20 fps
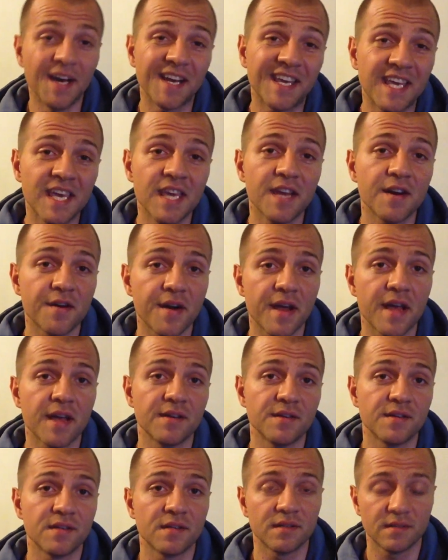A keener
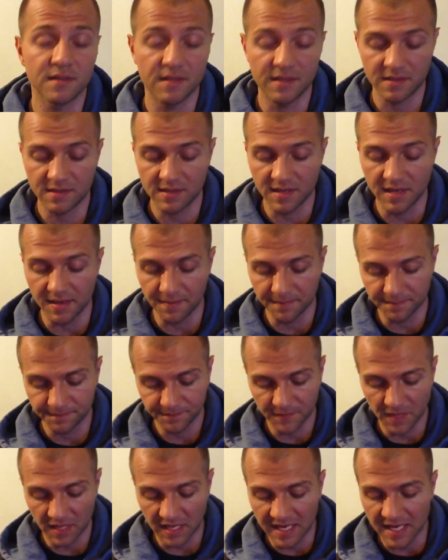edge, let's say.
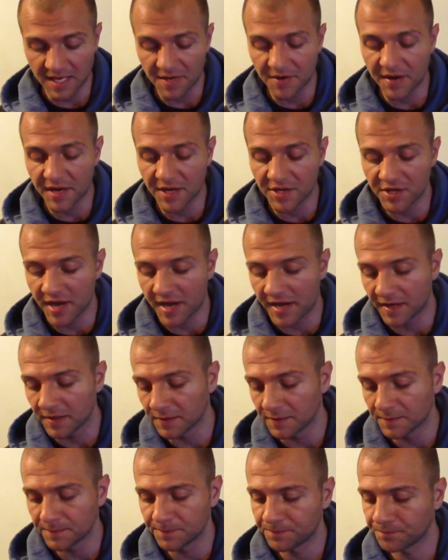A keener edge angle.